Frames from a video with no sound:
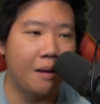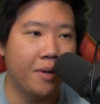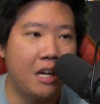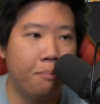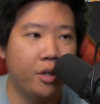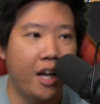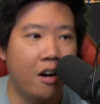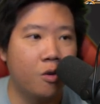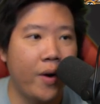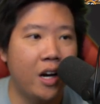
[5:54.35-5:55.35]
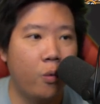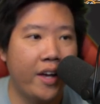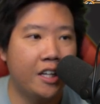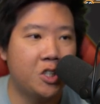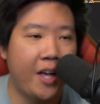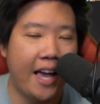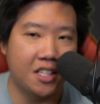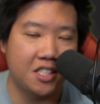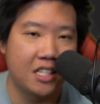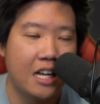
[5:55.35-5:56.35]
I'm going to put Aaron right away into
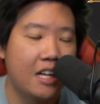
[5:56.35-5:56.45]
S.